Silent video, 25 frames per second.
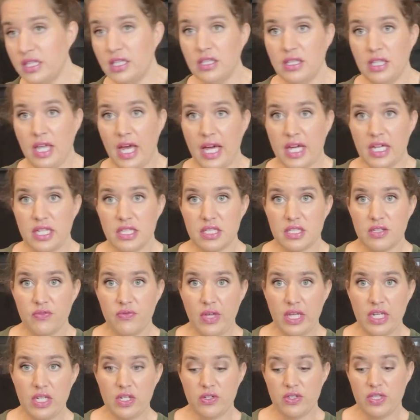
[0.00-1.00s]
last
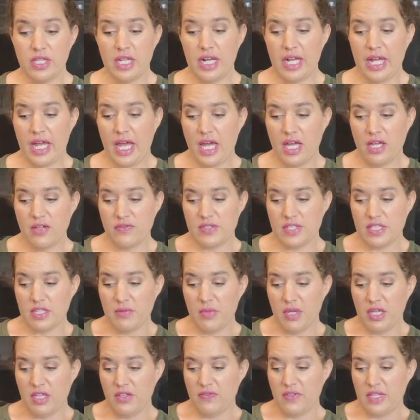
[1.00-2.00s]
vendor that I have some
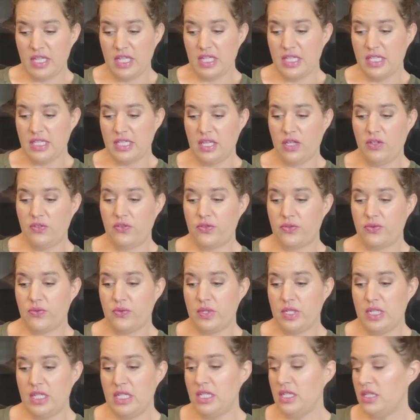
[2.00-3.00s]
of is
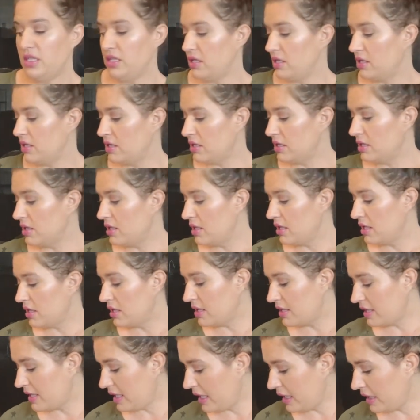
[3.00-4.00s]
L3.
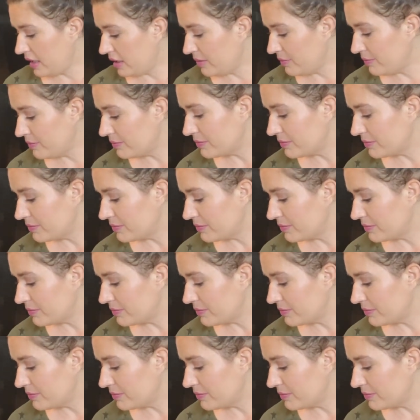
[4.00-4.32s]
I